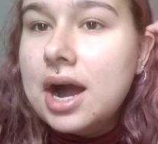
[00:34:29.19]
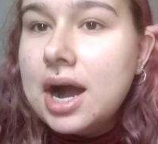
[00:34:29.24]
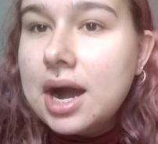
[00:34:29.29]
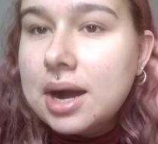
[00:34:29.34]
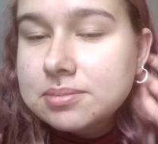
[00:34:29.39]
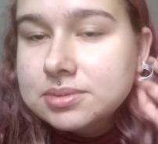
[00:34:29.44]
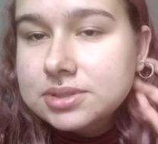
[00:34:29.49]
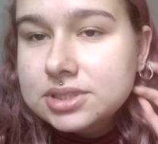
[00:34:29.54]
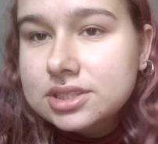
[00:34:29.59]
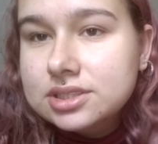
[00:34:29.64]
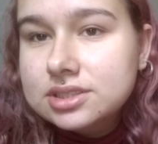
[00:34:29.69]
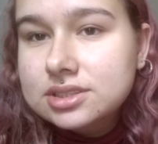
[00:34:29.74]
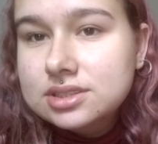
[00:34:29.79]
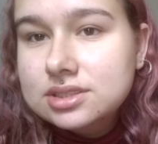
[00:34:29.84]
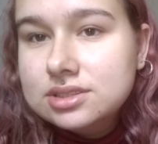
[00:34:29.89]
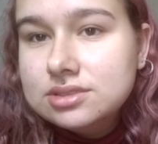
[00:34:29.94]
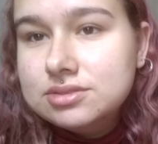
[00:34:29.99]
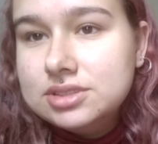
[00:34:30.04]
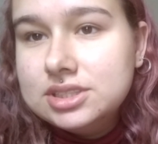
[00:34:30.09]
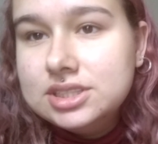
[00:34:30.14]
I'm
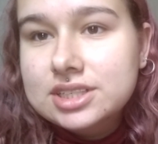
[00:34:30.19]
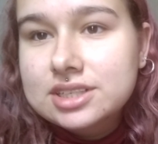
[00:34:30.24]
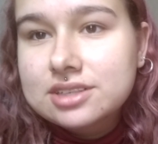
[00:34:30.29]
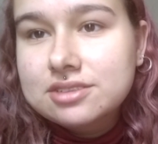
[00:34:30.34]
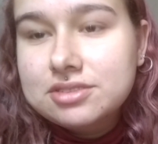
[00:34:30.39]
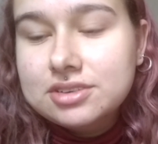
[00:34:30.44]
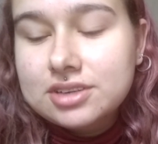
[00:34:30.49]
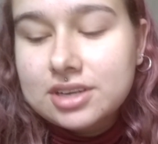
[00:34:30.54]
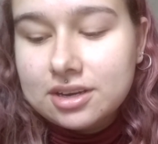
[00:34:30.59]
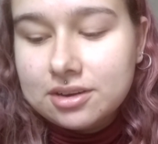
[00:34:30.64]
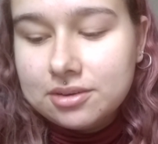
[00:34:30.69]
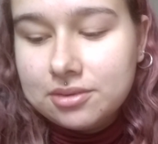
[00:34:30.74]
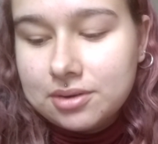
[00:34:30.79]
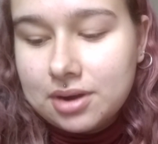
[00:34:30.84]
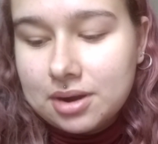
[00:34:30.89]
done reading for now.